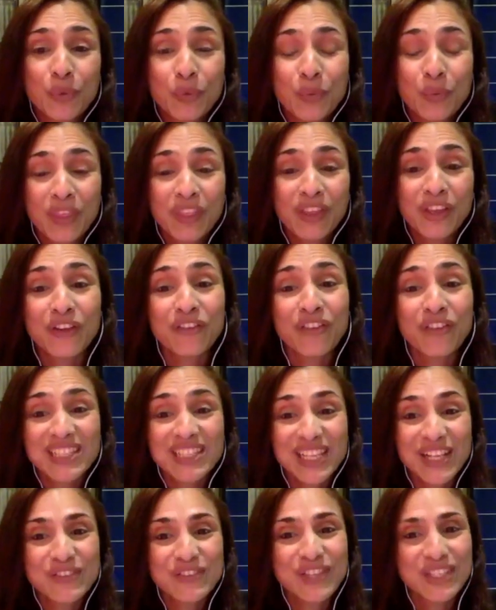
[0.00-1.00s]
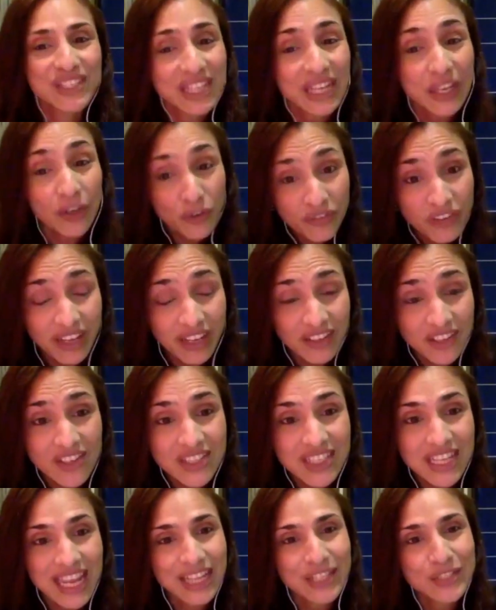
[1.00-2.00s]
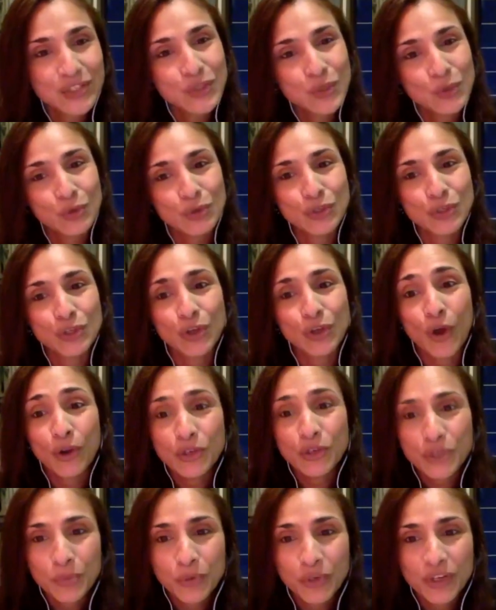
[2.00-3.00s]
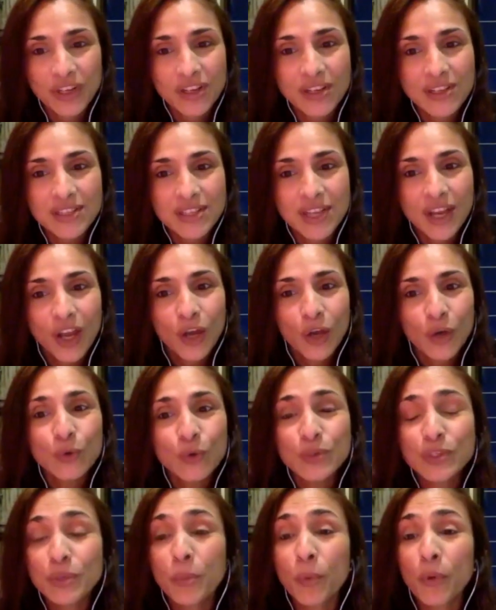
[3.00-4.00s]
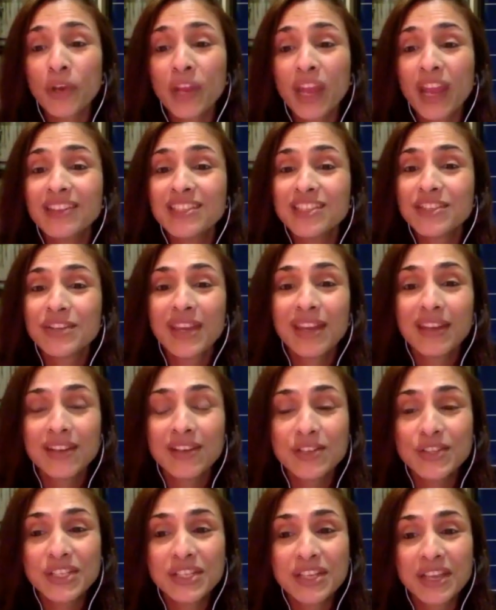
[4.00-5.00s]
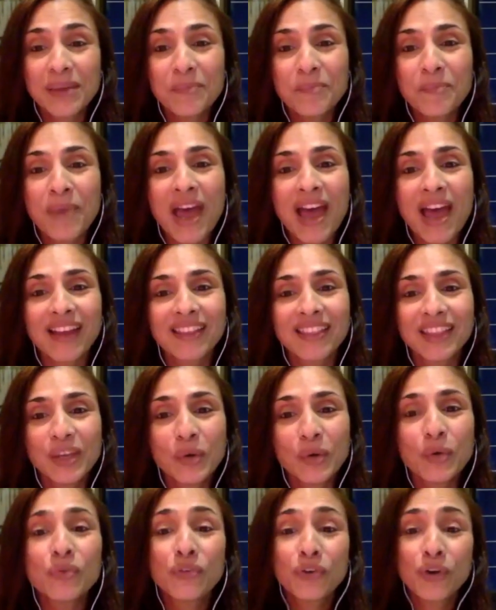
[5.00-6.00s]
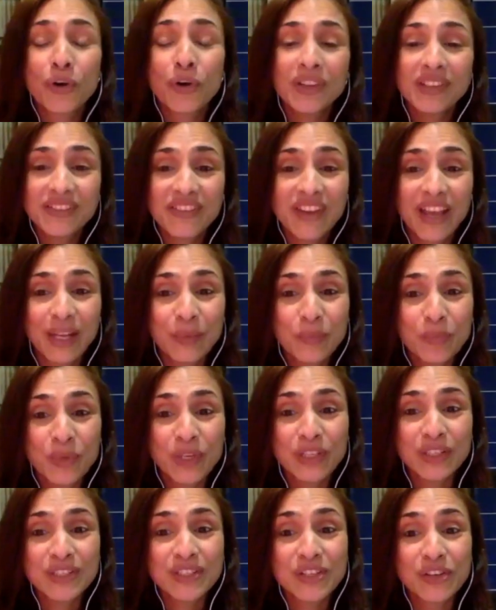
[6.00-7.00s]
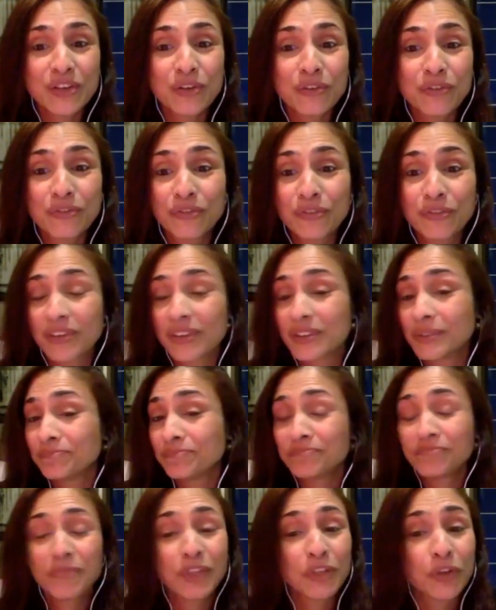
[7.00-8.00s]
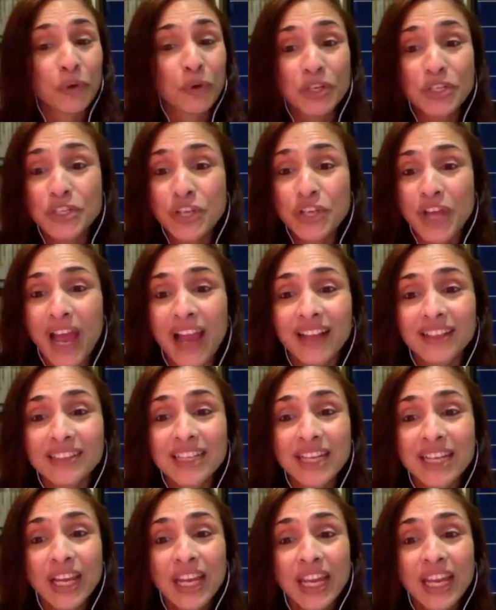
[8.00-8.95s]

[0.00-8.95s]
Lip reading: we think of ourselves as innovators and social entrepreneurs who support educators to impact the overall development of a child,